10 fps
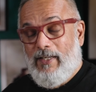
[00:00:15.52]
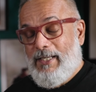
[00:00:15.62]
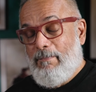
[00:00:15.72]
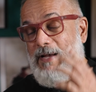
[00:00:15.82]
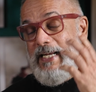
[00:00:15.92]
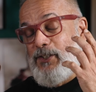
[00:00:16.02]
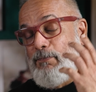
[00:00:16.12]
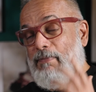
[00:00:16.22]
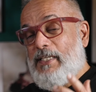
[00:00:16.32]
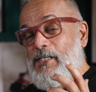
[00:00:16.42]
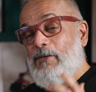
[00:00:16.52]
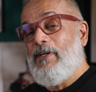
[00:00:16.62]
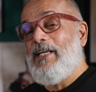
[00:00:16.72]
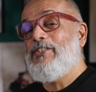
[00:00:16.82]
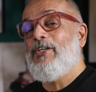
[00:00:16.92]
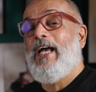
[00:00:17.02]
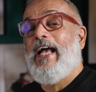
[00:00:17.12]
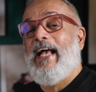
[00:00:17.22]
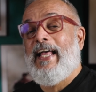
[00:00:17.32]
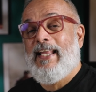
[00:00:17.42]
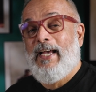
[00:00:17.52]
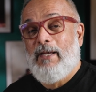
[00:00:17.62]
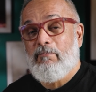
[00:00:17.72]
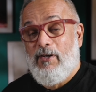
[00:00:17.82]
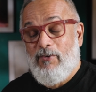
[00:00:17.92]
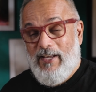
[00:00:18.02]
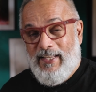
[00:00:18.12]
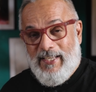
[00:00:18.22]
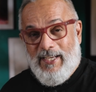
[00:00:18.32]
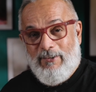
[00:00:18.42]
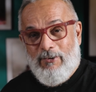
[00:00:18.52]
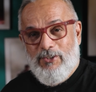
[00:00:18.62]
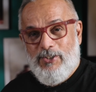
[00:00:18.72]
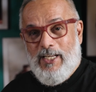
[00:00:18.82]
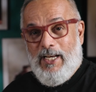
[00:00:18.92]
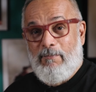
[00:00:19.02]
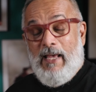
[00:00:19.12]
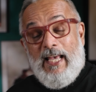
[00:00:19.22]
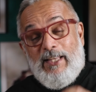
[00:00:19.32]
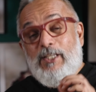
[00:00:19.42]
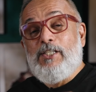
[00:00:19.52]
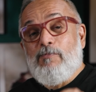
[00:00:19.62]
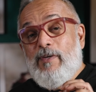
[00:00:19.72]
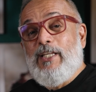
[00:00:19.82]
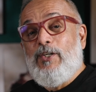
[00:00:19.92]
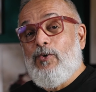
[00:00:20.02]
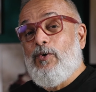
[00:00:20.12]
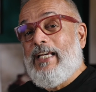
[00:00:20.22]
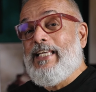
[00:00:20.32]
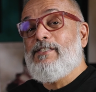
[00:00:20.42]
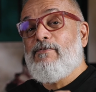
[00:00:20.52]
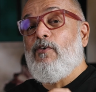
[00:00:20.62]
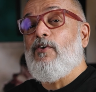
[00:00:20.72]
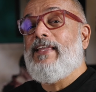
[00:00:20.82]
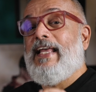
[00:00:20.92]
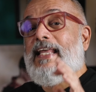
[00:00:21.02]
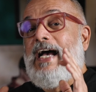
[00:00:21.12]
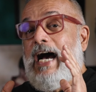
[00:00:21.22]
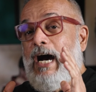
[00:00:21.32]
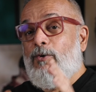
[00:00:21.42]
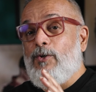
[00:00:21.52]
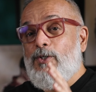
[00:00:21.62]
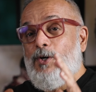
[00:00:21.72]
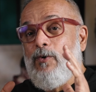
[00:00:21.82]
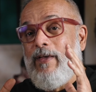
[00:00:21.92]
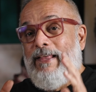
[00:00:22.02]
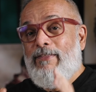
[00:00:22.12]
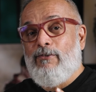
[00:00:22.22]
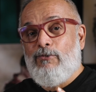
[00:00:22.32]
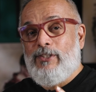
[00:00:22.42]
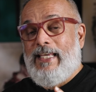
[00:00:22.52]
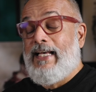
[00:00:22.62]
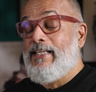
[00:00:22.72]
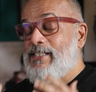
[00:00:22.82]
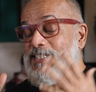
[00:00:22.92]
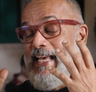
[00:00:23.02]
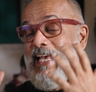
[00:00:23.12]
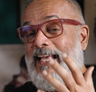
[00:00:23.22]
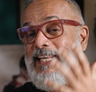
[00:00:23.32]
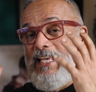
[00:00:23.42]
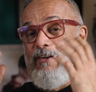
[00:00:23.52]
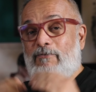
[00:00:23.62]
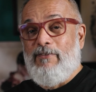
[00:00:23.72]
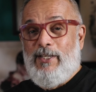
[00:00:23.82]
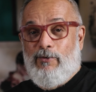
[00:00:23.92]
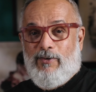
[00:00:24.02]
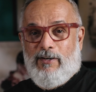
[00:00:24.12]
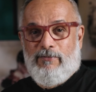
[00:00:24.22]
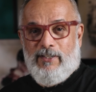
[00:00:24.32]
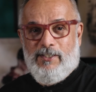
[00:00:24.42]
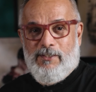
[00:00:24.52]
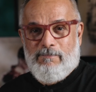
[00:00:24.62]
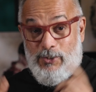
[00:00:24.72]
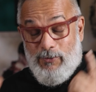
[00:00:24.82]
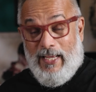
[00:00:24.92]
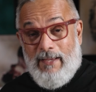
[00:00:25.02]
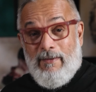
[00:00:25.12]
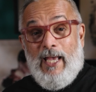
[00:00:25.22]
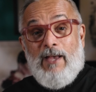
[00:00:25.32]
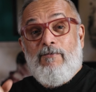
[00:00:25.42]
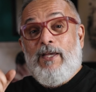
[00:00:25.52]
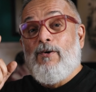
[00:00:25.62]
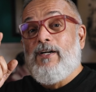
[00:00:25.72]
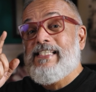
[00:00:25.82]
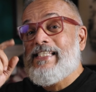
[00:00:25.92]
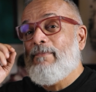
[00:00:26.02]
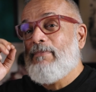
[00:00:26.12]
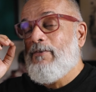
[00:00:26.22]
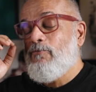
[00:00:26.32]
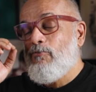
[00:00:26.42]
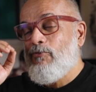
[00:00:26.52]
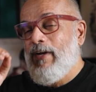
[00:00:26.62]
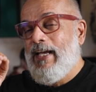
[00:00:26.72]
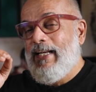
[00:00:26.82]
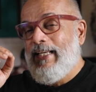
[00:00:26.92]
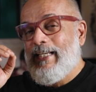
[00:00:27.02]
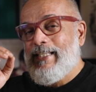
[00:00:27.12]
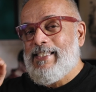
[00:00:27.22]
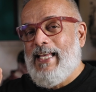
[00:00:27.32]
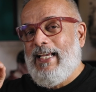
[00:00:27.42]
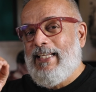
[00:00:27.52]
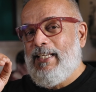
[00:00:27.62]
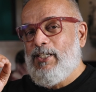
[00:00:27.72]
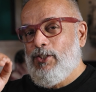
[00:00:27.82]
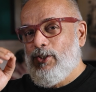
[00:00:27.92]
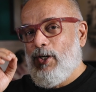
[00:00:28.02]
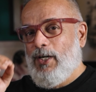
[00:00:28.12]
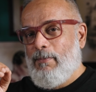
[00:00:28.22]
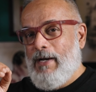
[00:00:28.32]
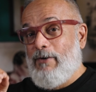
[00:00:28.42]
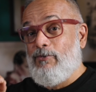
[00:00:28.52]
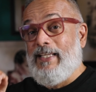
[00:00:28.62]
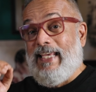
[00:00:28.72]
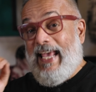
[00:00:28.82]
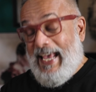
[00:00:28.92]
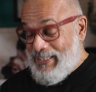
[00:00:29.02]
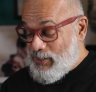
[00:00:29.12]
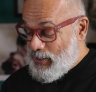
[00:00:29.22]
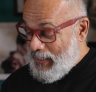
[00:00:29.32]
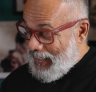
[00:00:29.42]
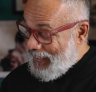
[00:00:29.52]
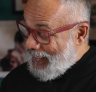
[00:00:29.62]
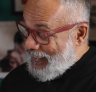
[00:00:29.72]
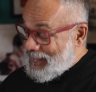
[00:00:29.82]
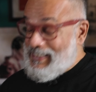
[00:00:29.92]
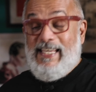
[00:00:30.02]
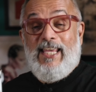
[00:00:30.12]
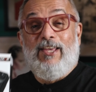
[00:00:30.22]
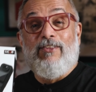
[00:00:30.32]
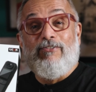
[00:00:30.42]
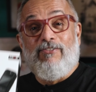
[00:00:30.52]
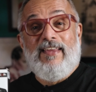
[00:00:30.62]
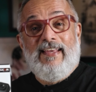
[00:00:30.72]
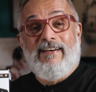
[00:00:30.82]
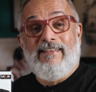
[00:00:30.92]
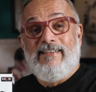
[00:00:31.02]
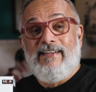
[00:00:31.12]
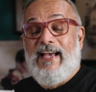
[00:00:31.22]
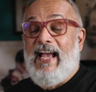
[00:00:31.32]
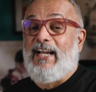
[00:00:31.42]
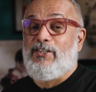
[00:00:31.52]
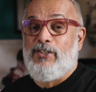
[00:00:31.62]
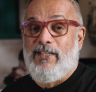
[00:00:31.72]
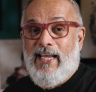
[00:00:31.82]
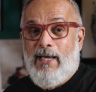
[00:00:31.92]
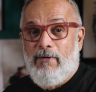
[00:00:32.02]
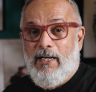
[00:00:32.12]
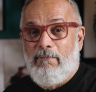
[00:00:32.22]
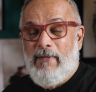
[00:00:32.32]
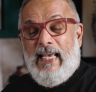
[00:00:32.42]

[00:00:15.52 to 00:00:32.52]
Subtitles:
welcome back to Pixel Village and I am Radha Krishnan. This video is for that outdoor enthusiasts and videographers. Today we got something really exciting to talk about, the SJC300 action camera.